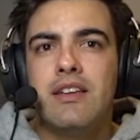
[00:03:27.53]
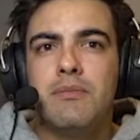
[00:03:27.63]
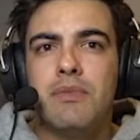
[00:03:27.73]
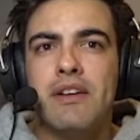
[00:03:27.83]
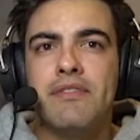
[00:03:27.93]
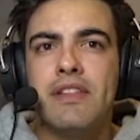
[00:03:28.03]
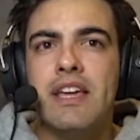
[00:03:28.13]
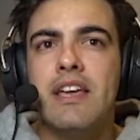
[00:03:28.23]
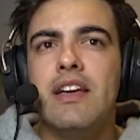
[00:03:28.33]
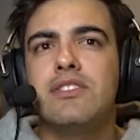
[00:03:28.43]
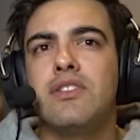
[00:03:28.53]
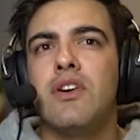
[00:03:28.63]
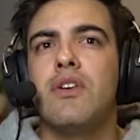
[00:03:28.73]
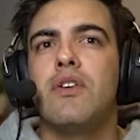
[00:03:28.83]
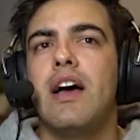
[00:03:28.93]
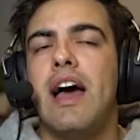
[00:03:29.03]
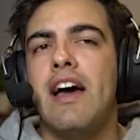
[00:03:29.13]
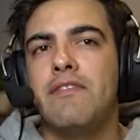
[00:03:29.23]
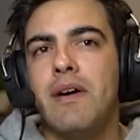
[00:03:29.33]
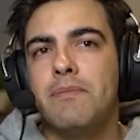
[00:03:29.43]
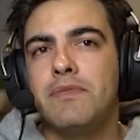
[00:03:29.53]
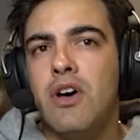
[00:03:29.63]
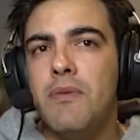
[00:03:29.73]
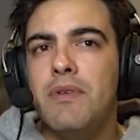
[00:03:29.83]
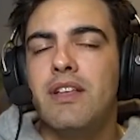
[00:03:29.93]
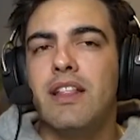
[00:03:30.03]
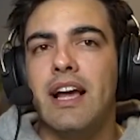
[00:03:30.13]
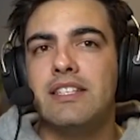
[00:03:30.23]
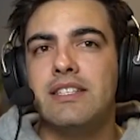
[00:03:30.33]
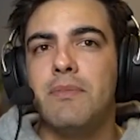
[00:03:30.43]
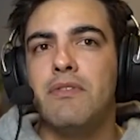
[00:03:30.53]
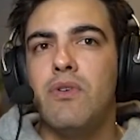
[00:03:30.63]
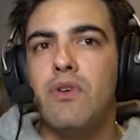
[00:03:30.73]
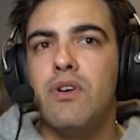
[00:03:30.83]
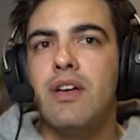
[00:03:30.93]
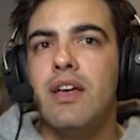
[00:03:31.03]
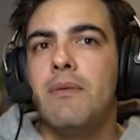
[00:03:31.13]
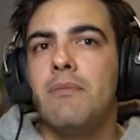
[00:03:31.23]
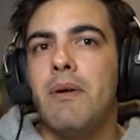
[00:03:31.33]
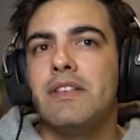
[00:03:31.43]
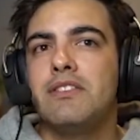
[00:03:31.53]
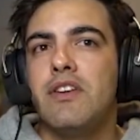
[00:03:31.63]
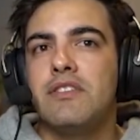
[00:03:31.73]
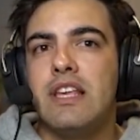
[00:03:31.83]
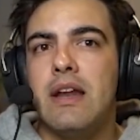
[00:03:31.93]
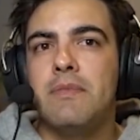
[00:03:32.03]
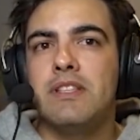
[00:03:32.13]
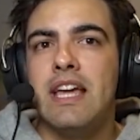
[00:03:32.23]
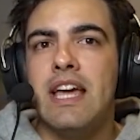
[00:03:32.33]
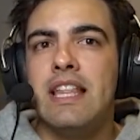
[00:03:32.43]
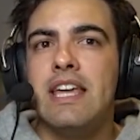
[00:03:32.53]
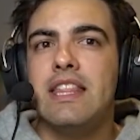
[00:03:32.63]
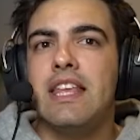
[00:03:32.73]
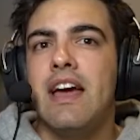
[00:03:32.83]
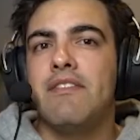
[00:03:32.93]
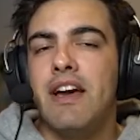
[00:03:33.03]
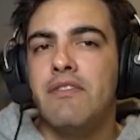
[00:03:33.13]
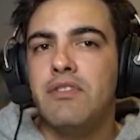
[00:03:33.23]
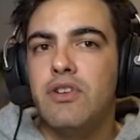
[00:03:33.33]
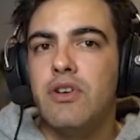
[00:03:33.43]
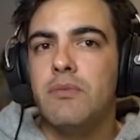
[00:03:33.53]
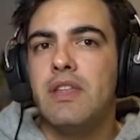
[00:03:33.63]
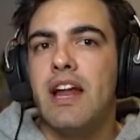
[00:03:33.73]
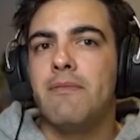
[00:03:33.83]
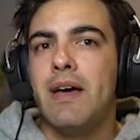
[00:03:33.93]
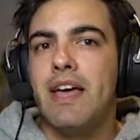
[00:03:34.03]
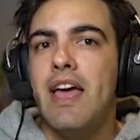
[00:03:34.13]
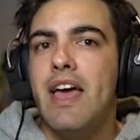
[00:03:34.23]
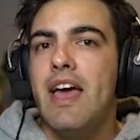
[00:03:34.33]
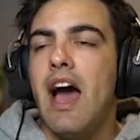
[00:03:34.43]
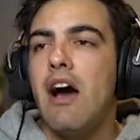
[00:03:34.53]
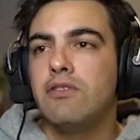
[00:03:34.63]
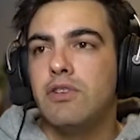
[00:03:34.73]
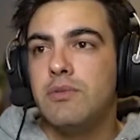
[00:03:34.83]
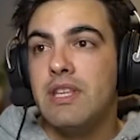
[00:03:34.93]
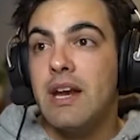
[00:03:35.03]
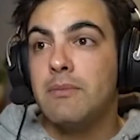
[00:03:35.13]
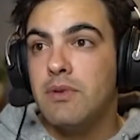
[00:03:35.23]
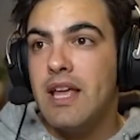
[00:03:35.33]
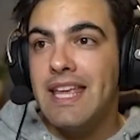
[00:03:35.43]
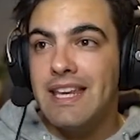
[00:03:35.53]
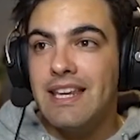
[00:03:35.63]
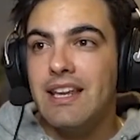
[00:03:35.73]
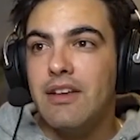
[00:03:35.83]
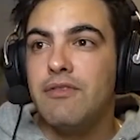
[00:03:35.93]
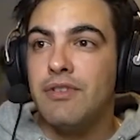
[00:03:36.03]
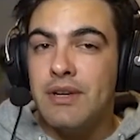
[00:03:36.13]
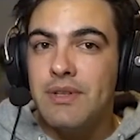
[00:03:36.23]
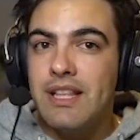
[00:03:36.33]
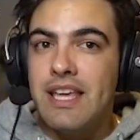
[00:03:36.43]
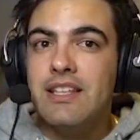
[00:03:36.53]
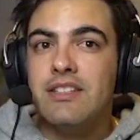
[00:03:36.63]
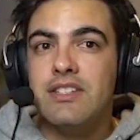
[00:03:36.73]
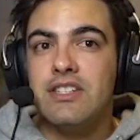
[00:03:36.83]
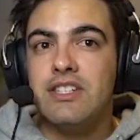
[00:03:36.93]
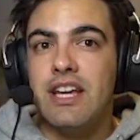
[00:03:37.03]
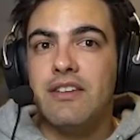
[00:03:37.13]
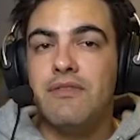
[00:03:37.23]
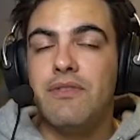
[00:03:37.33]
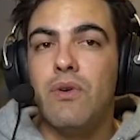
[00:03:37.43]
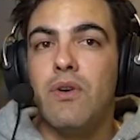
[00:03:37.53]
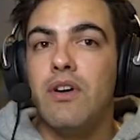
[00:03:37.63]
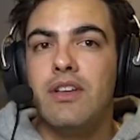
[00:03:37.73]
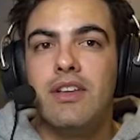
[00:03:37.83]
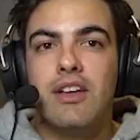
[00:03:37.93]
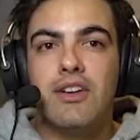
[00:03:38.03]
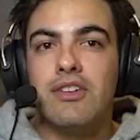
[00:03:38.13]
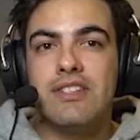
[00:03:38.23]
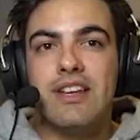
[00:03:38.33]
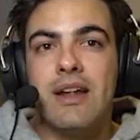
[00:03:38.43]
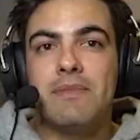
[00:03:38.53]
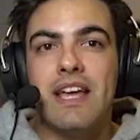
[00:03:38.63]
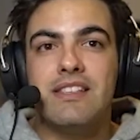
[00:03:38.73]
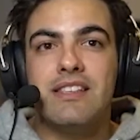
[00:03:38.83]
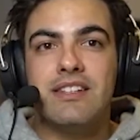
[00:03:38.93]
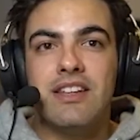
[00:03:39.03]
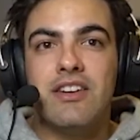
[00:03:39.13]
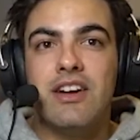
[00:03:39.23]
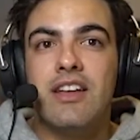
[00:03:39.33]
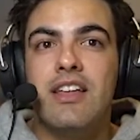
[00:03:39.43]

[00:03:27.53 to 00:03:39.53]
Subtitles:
briefly. So I have up top, like I said before, my main servers that I'm in daily, then I have an alpha group, then I have my alpha groups that I'm in frequently, just checking for constant updates, etc.